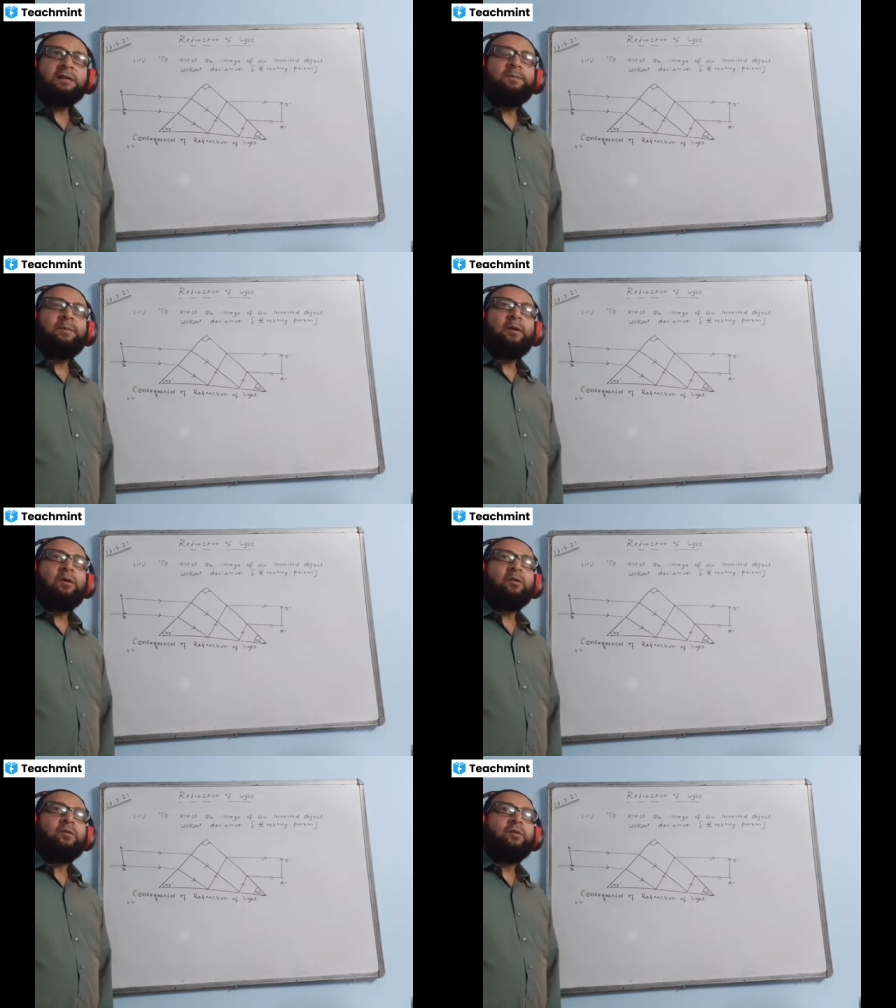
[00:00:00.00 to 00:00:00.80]
glass
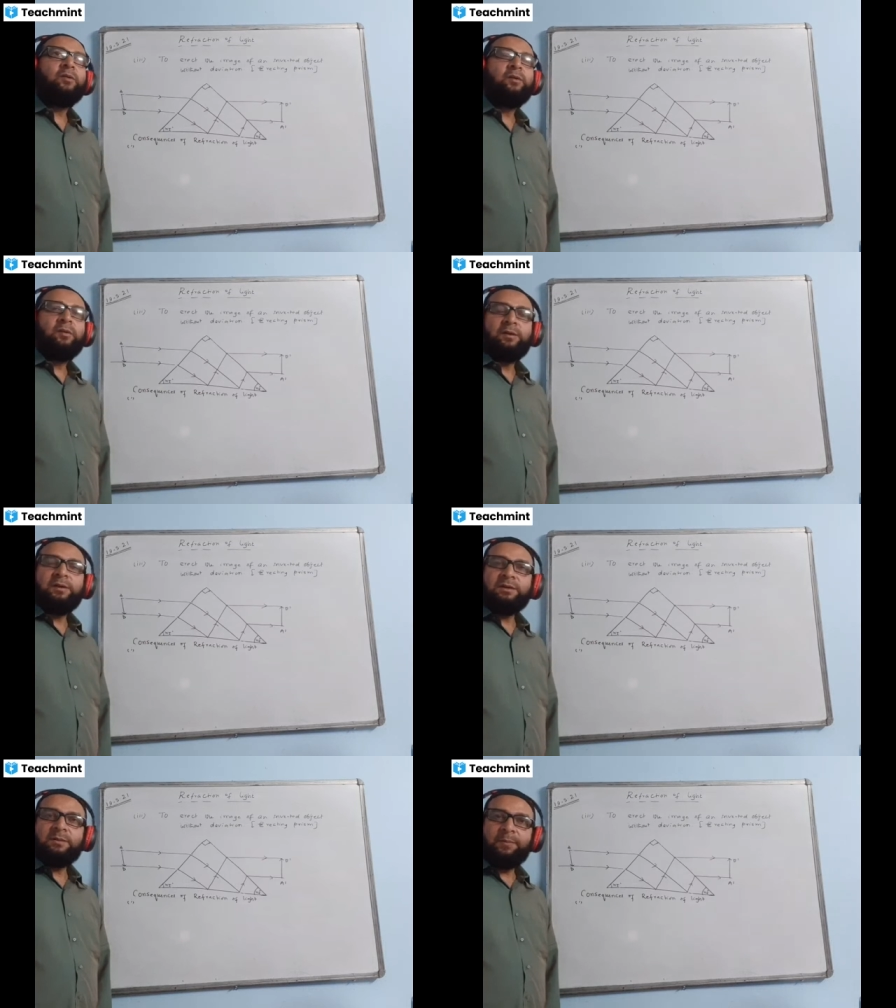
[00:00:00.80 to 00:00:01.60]
block
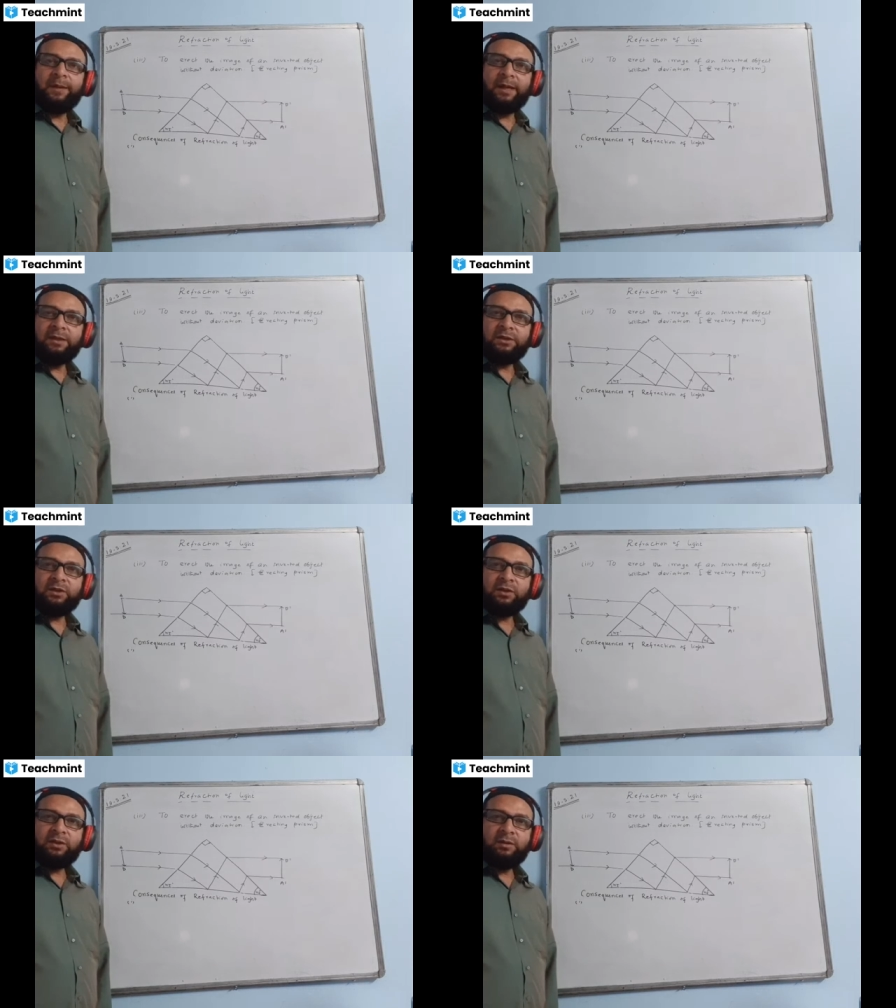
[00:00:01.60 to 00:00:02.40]
is
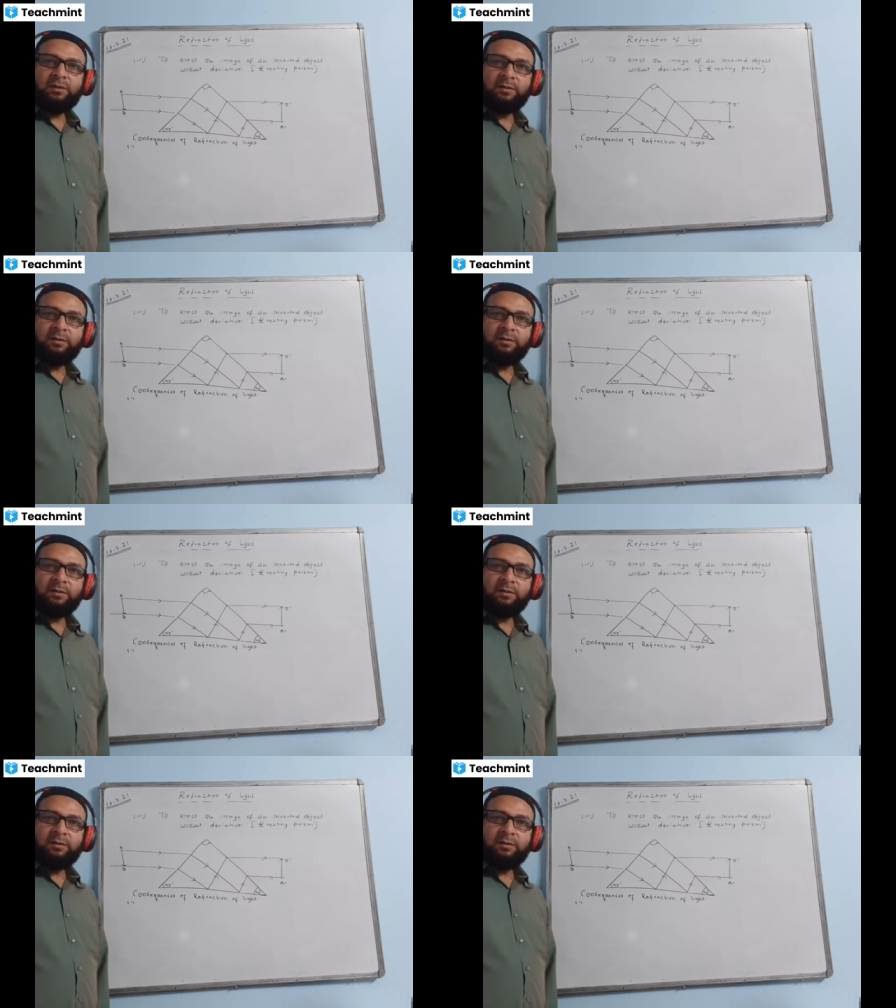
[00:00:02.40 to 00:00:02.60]
placed